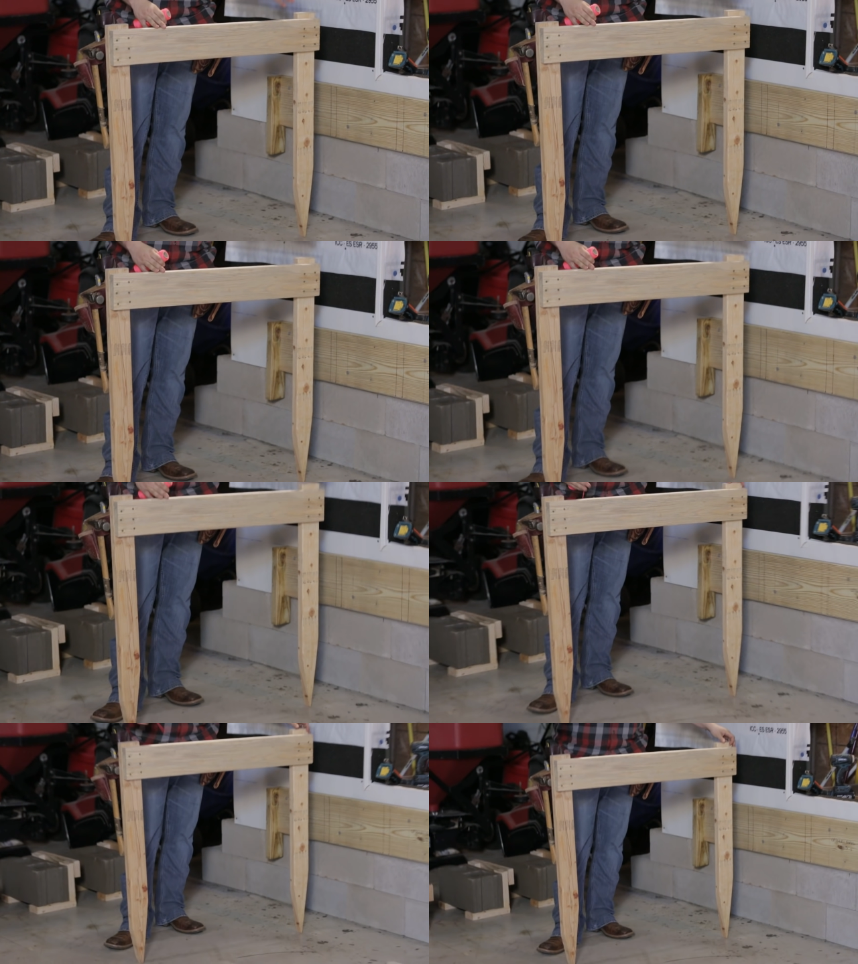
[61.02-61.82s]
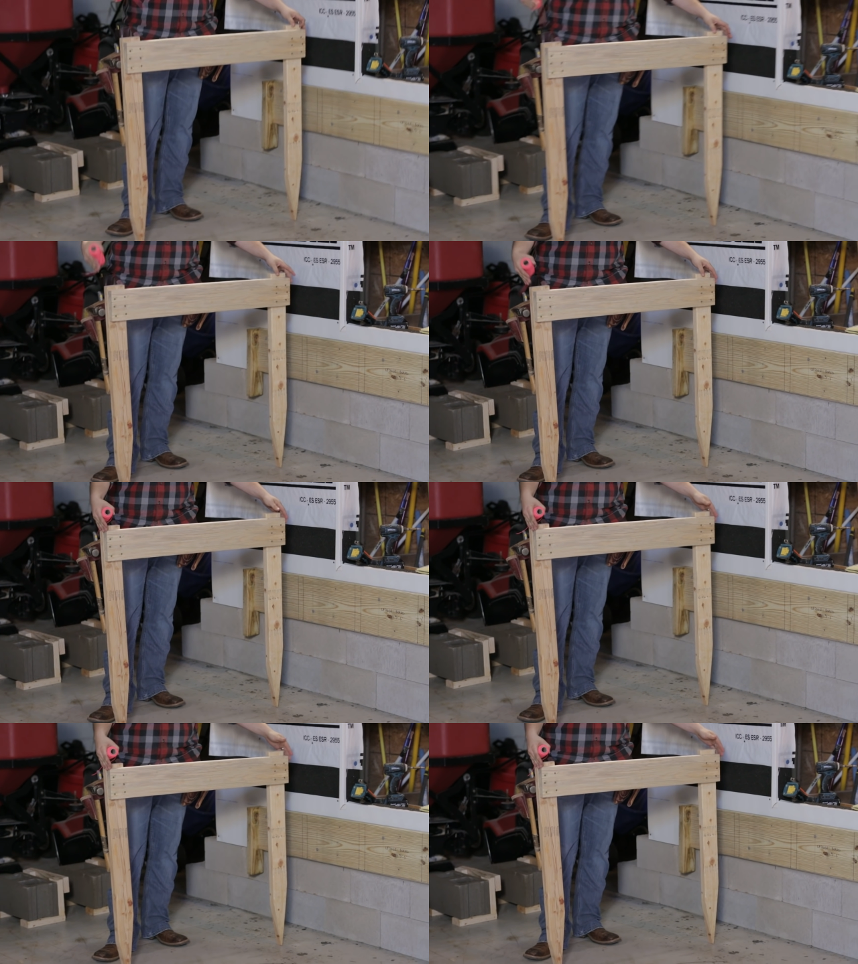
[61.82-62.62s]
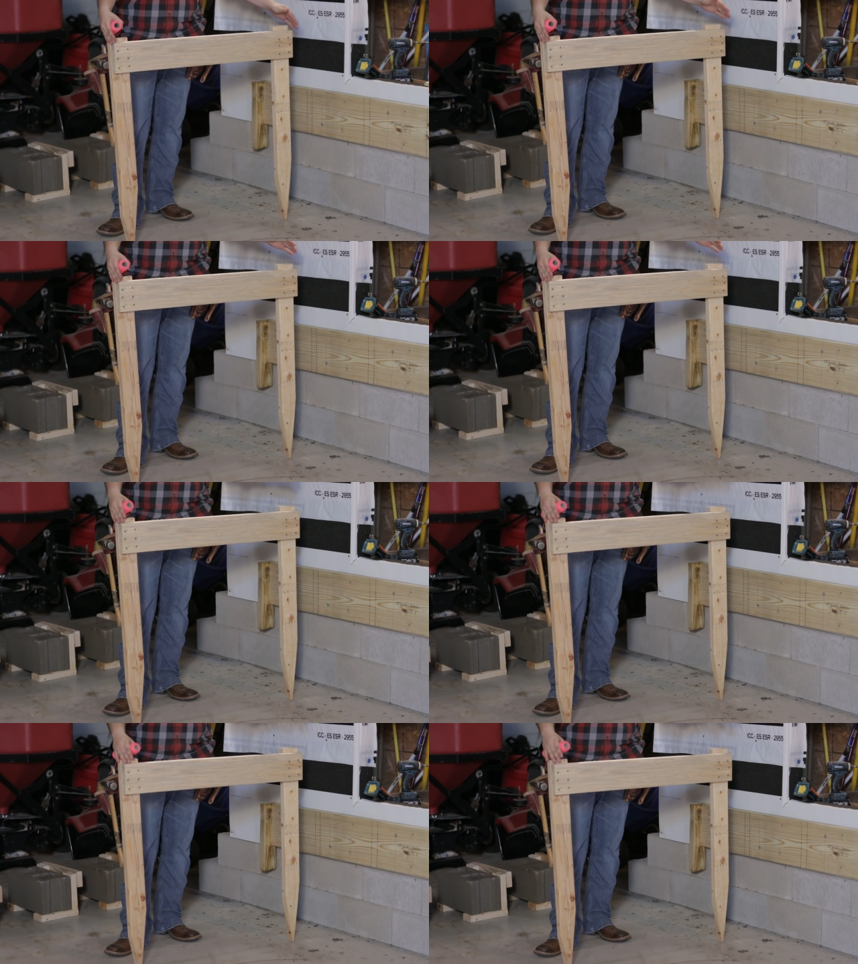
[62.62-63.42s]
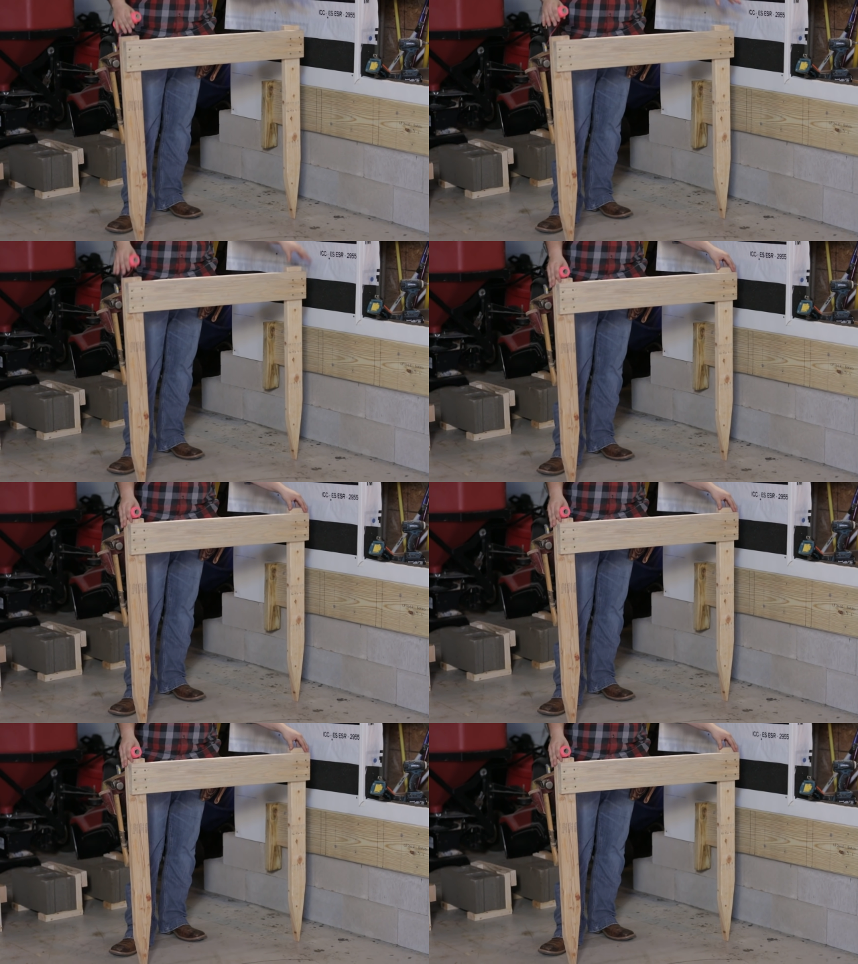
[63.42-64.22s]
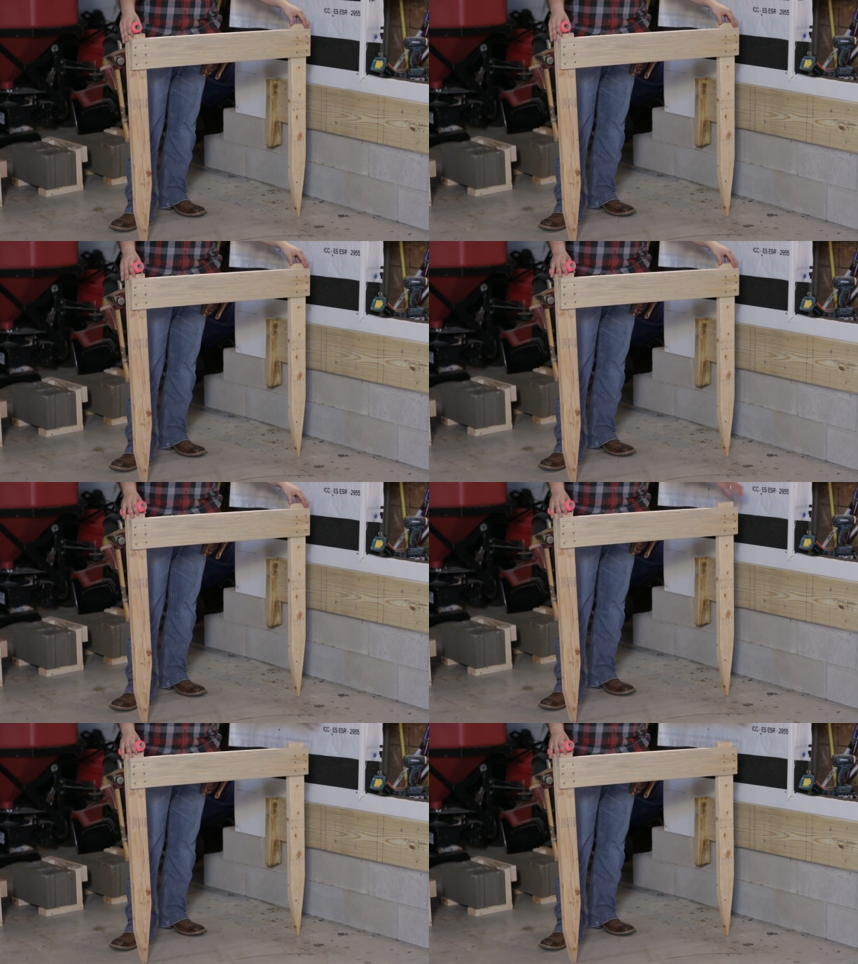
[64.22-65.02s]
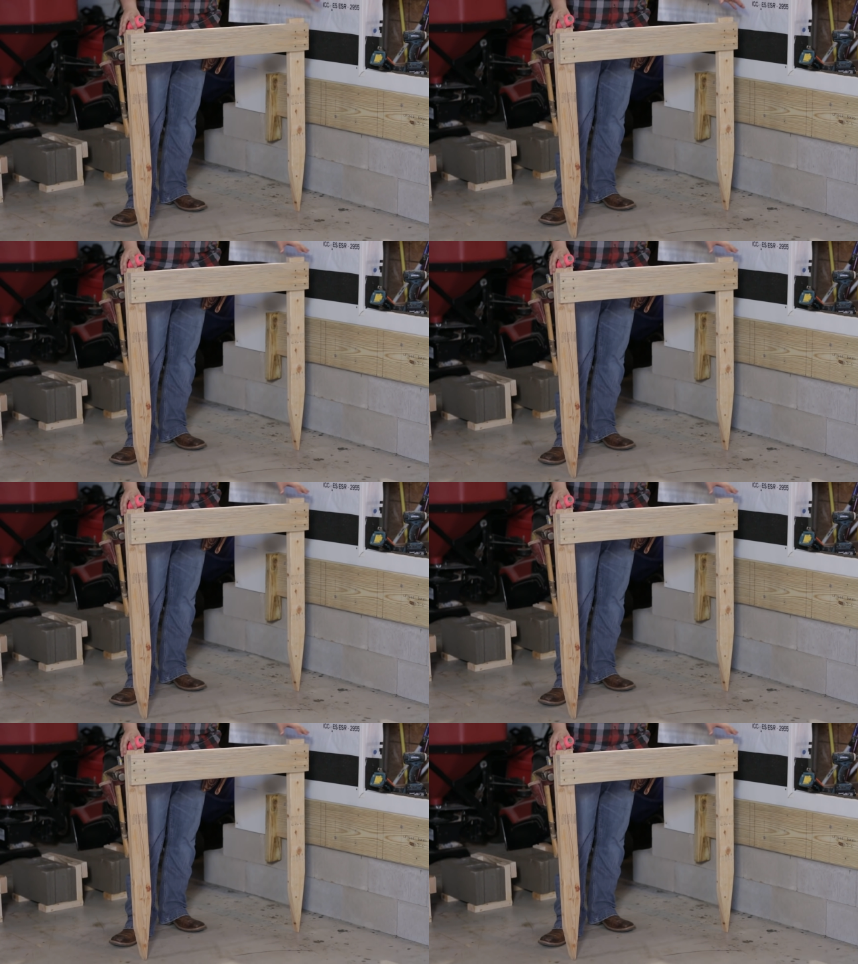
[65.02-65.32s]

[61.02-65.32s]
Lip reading: (no speaker visible)